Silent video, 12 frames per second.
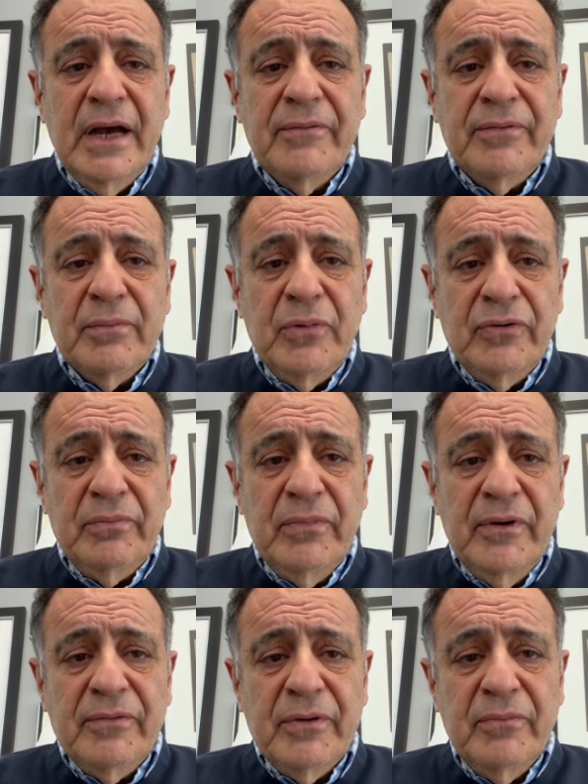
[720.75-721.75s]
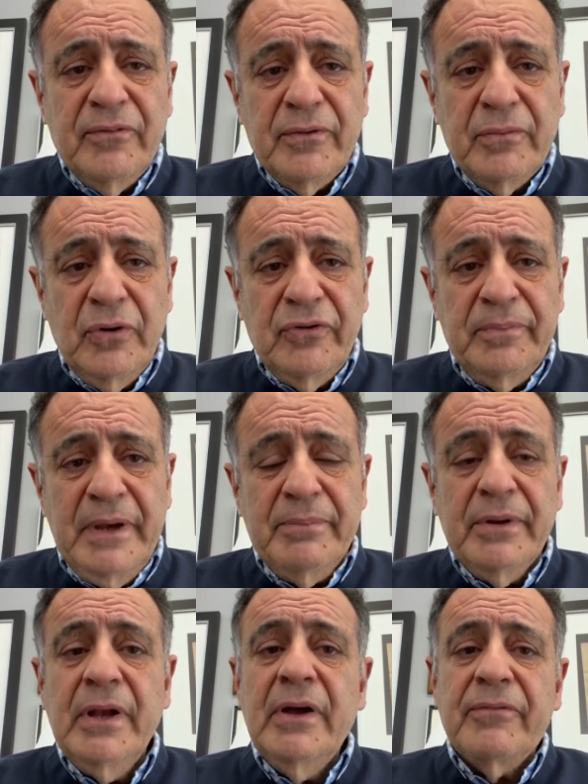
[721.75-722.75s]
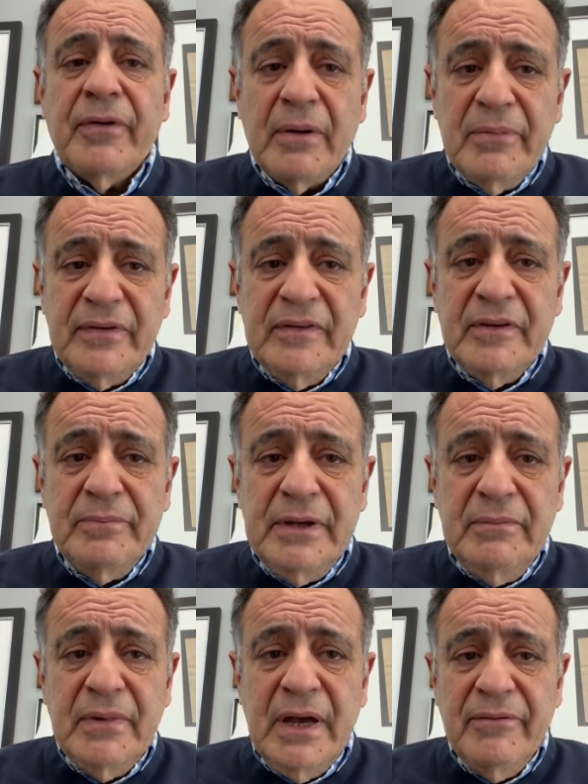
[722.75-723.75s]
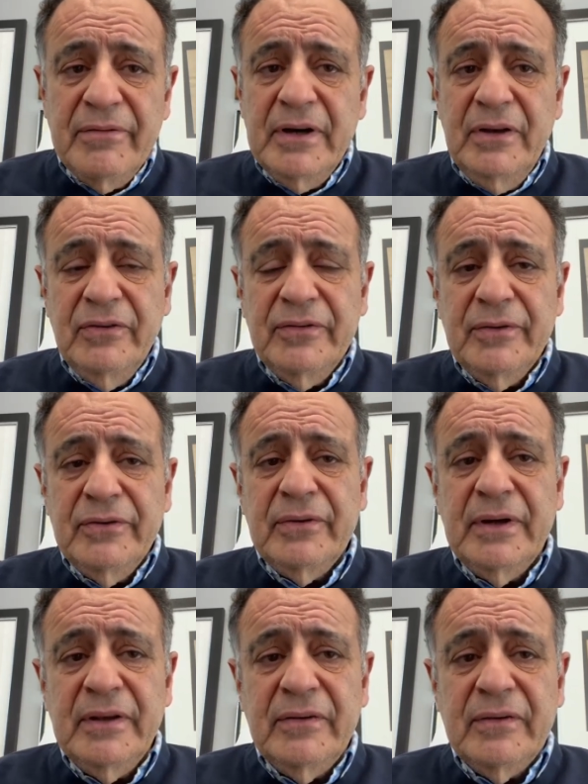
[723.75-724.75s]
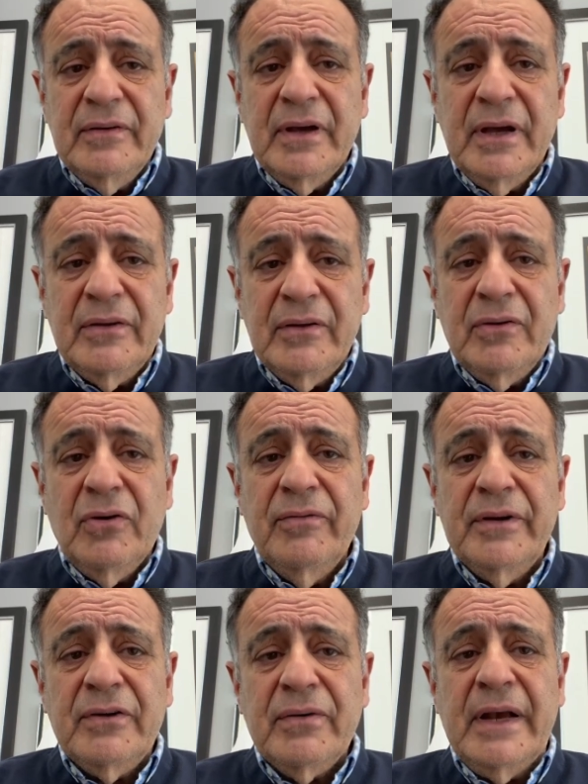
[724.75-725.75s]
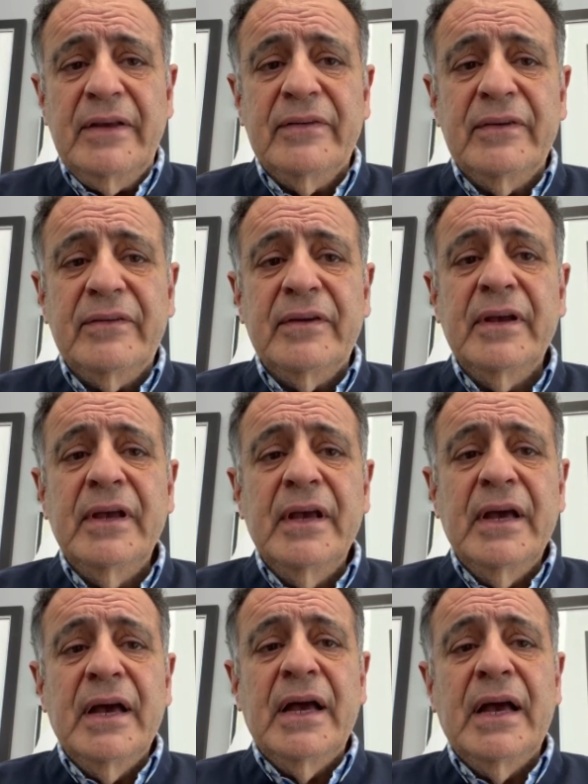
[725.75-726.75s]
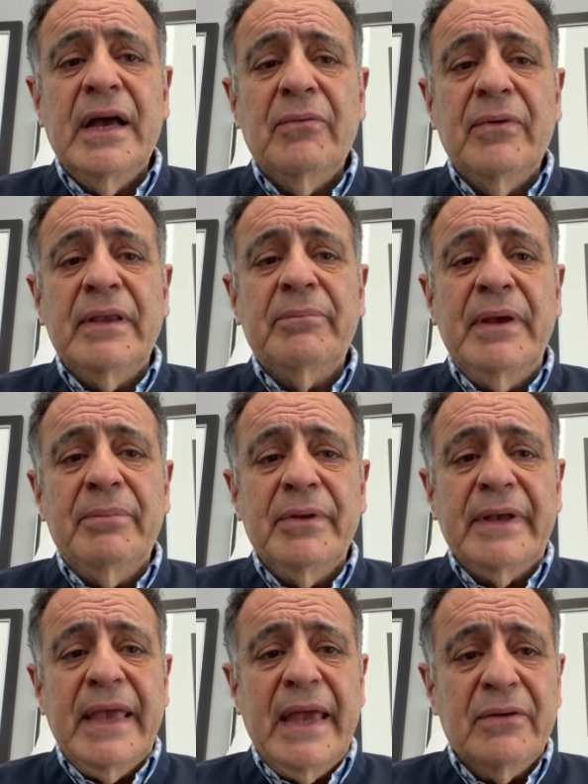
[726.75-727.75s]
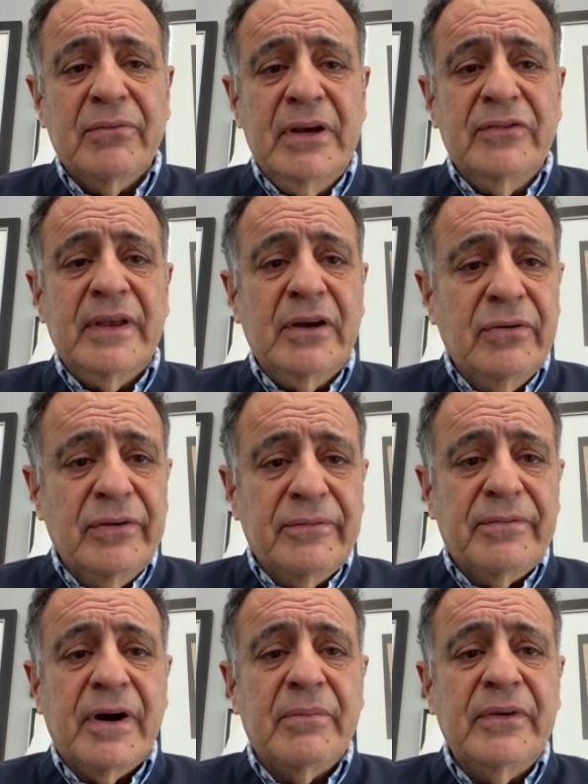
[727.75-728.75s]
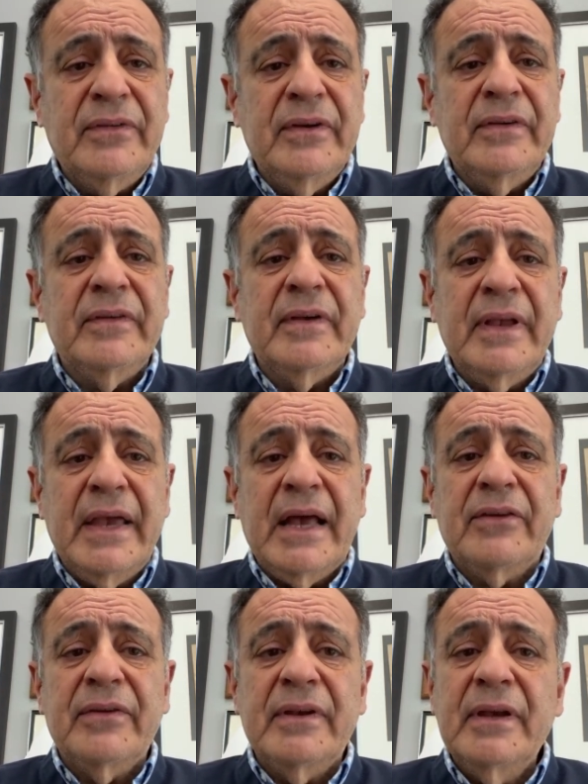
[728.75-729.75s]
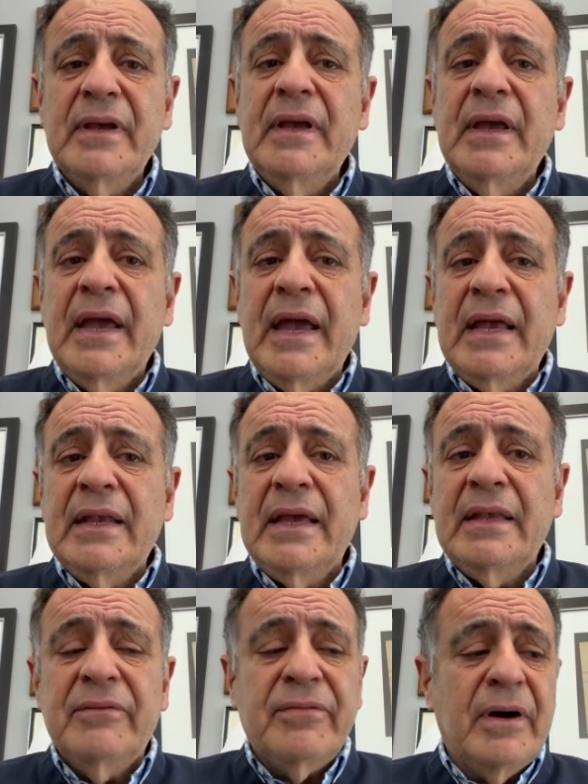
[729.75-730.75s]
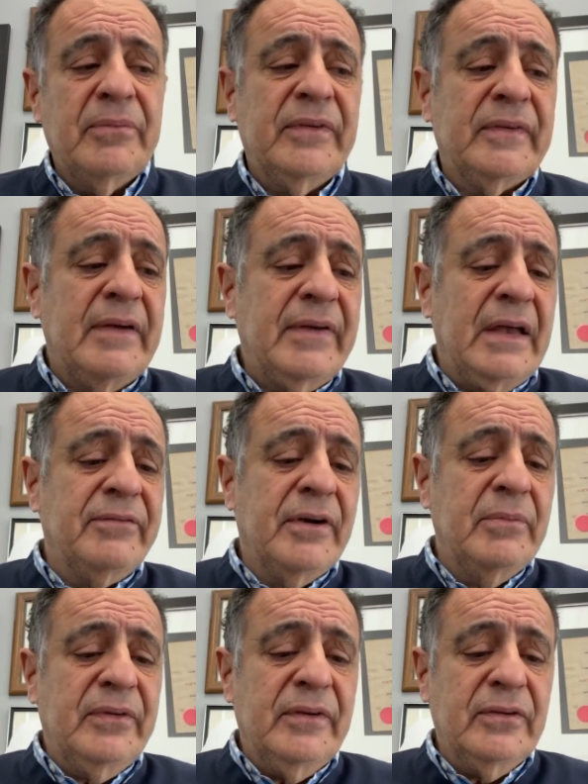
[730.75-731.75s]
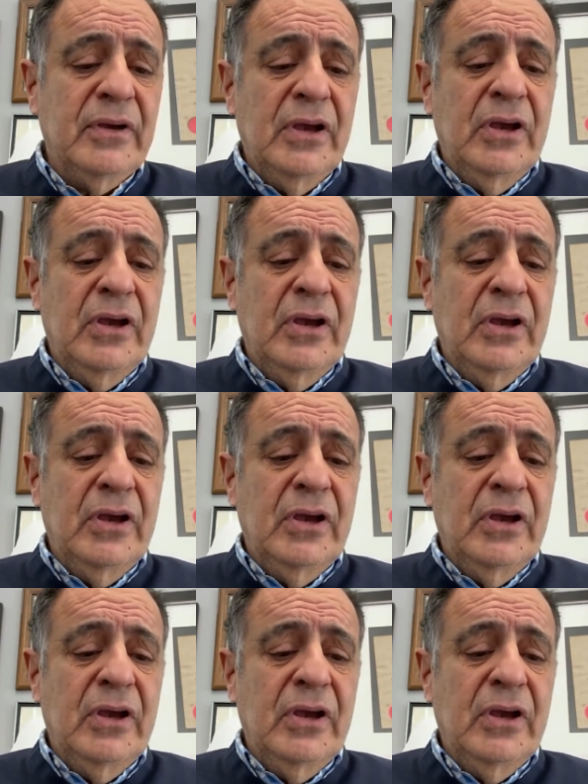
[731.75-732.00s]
for most people. Pharmacists have been very useful during this COVID crisis. When people can't reach, they go to the pharmacist and they ask, and the pharmacists, I've had pharmacists